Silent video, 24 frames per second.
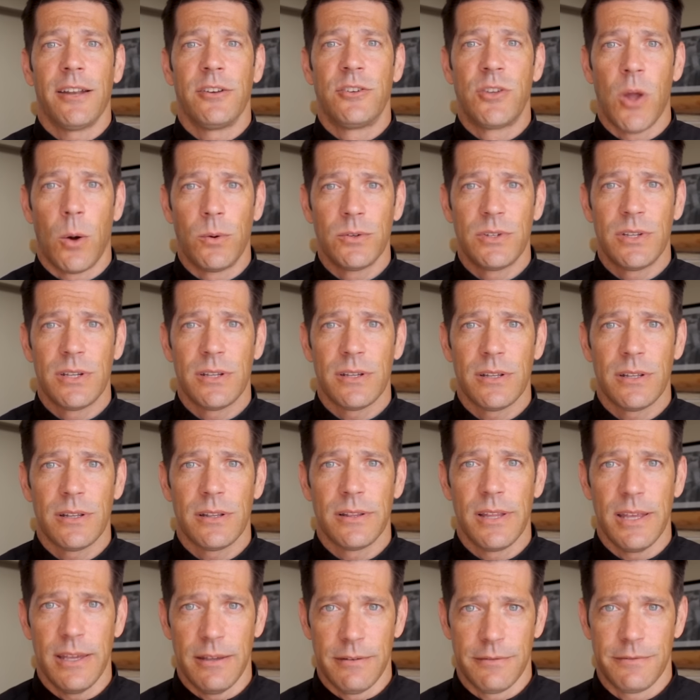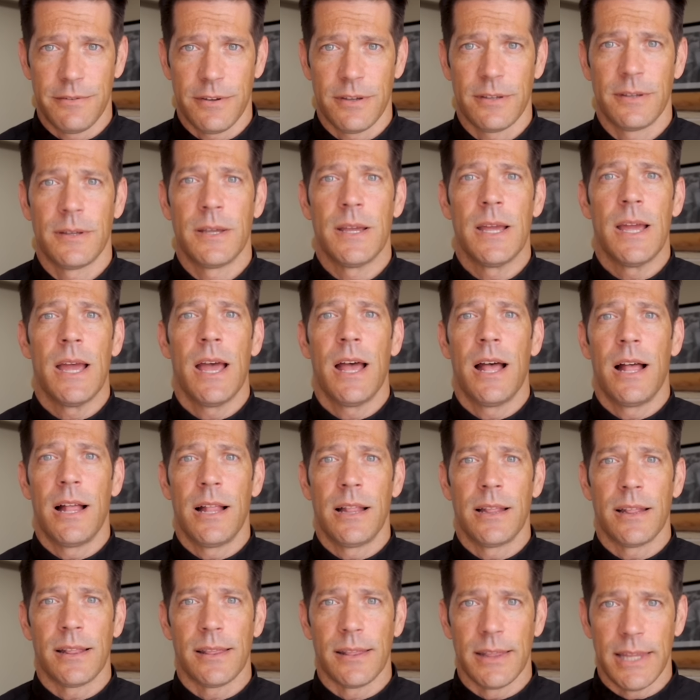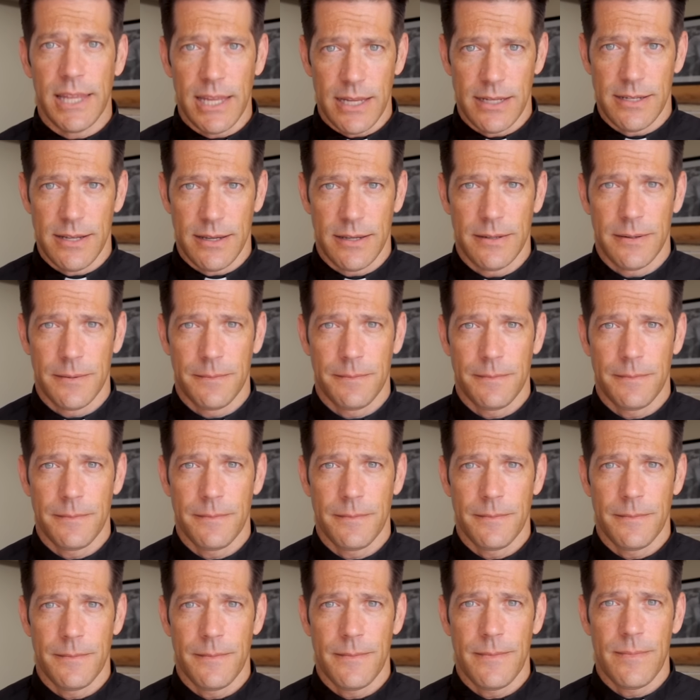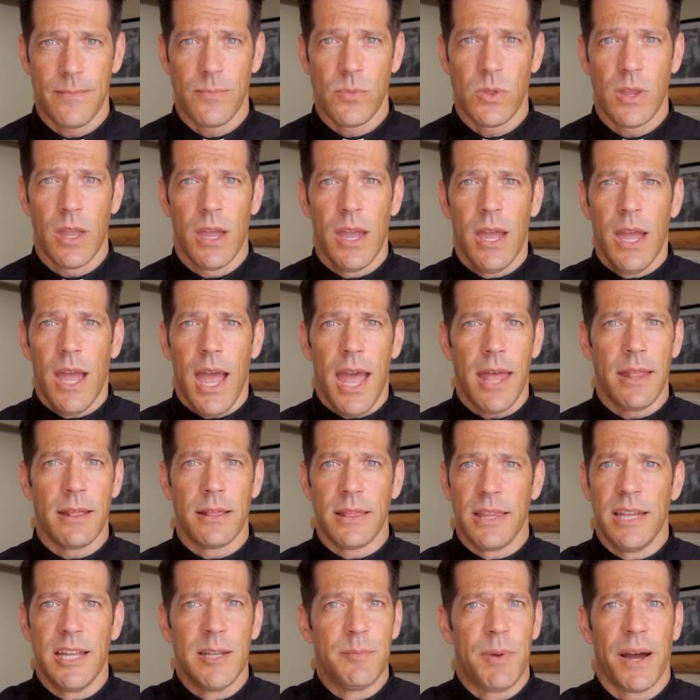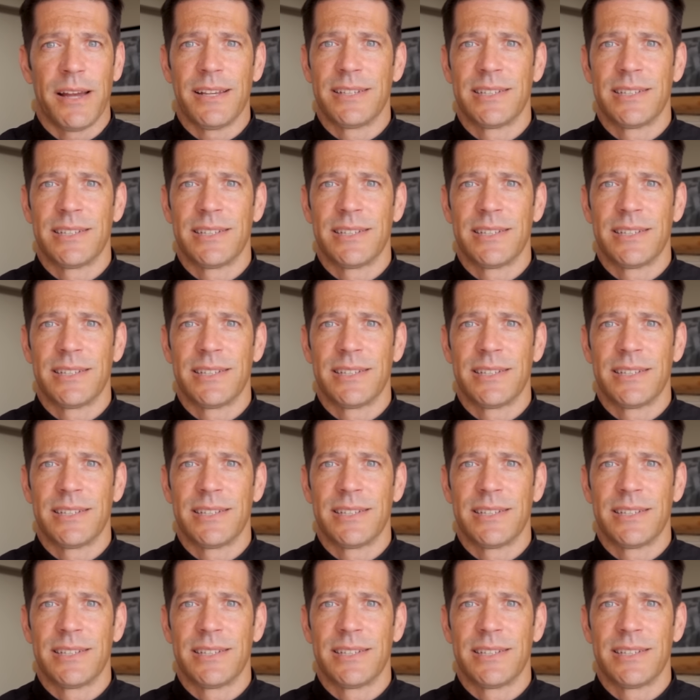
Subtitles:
Don't leave, lead. and lead by